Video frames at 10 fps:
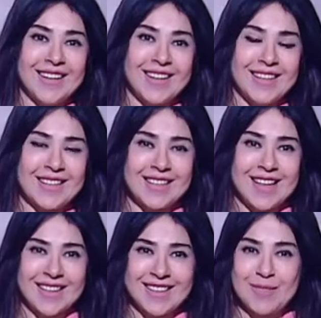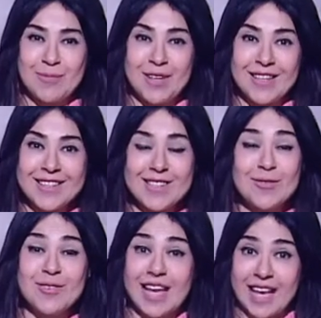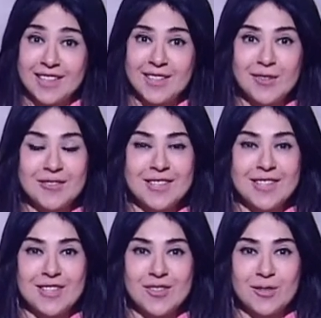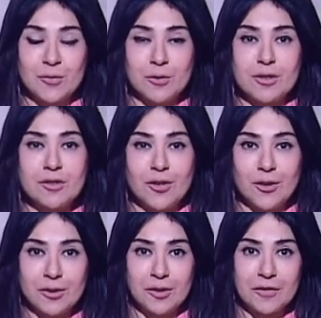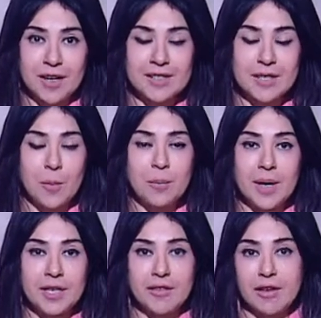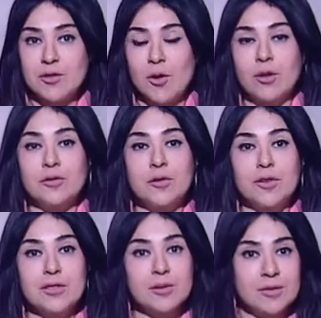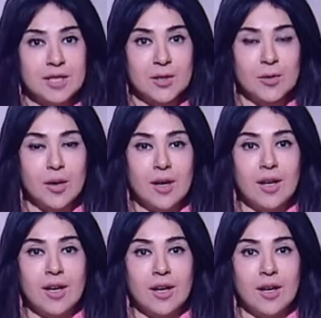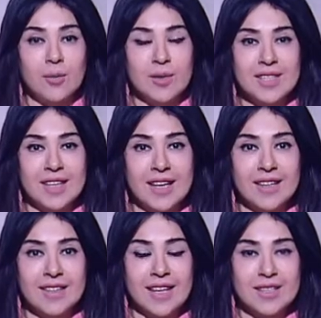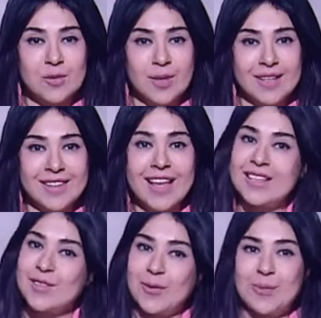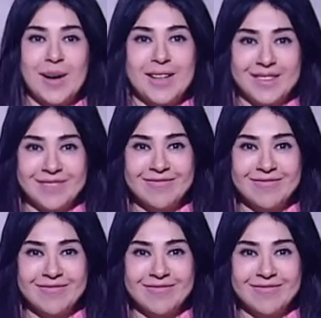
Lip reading: I guess that this brings us to the end of this edition of Windows and Current Affairs. Many thanks to all of you. Until we see you once again next week, that's a goodbye.